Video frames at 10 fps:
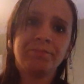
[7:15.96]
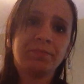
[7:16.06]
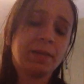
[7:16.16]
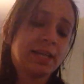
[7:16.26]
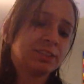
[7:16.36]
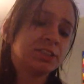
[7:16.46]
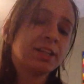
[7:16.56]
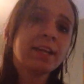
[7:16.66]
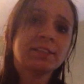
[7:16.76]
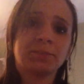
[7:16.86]
Because
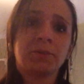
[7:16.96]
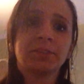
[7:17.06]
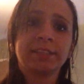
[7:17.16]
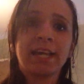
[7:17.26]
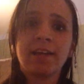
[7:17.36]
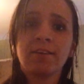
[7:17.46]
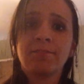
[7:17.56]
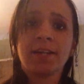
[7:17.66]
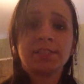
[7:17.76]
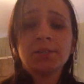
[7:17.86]
genetic disorders can
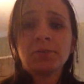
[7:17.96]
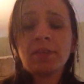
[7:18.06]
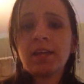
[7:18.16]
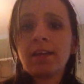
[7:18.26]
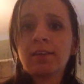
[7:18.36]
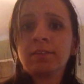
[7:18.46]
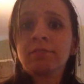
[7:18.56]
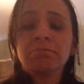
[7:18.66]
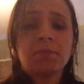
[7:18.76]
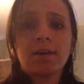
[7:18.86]
affect you. They
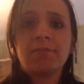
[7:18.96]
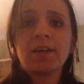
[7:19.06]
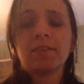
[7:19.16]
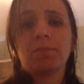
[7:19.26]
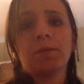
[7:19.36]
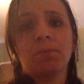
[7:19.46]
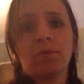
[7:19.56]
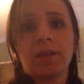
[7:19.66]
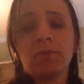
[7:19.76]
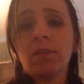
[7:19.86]
can affect the people
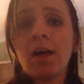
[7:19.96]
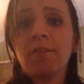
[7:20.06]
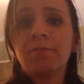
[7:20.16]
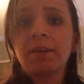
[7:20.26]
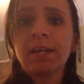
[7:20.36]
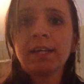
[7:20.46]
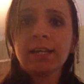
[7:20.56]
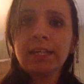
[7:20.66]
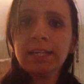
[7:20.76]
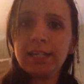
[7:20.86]
that you love.
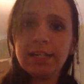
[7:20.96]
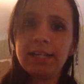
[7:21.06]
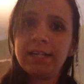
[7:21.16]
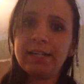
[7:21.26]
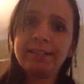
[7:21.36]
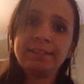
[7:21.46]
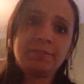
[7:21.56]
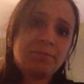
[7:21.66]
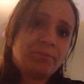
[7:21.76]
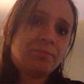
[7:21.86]

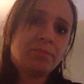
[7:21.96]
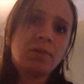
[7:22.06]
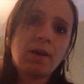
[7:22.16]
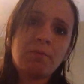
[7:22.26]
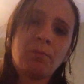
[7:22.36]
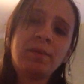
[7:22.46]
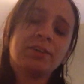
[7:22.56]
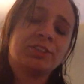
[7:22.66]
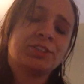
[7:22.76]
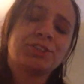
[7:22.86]
And we
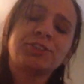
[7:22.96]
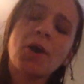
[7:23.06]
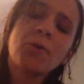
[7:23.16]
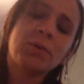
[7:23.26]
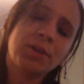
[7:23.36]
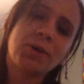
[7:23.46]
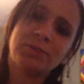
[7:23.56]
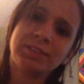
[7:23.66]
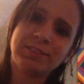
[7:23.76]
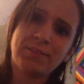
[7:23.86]
are so
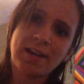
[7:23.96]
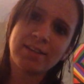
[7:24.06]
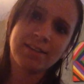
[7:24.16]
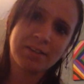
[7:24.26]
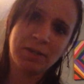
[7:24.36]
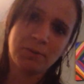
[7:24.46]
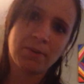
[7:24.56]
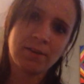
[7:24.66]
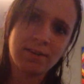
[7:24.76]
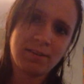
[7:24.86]
close to finding a
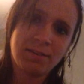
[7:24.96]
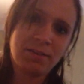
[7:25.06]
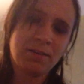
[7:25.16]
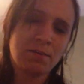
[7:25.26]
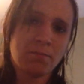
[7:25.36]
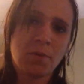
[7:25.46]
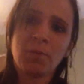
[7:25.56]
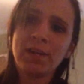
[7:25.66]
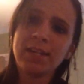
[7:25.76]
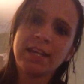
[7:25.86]
cure, but
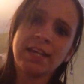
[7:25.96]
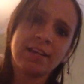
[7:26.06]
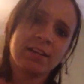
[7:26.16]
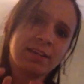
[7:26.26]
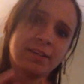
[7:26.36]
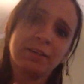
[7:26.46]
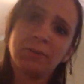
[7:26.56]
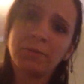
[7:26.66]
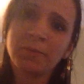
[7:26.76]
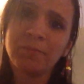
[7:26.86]
we need
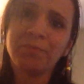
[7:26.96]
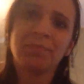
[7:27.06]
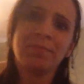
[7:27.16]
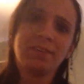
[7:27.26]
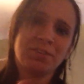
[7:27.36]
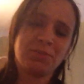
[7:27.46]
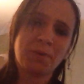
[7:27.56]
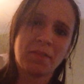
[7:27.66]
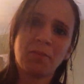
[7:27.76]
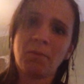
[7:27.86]
you to
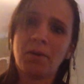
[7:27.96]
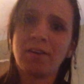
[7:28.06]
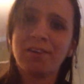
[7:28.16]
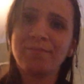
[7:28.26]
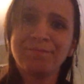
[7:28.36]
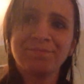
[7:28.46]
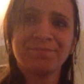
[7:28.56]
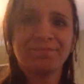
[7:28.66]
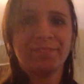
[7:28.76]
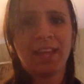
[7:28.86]
spread the word,
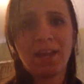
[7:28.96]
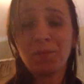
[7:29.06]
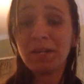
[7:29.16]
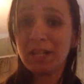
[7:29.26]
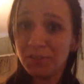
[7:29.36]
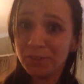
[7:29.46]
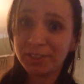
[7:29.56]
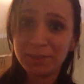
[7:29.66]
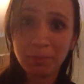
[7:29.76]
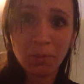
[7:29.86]
and we need your
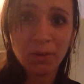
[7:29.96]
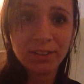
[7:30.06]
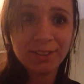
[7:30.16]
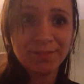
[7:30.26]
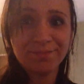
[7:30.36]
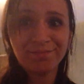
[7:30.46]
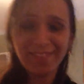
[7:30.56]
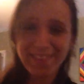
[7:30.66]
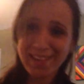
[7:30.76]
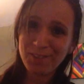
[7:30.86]
support.
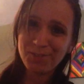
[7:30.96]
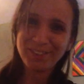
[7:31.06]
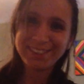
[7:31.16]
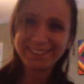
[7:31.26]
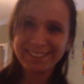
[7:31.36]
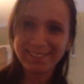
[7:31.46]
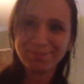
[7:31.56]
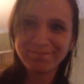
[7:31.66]
Thank you for listening.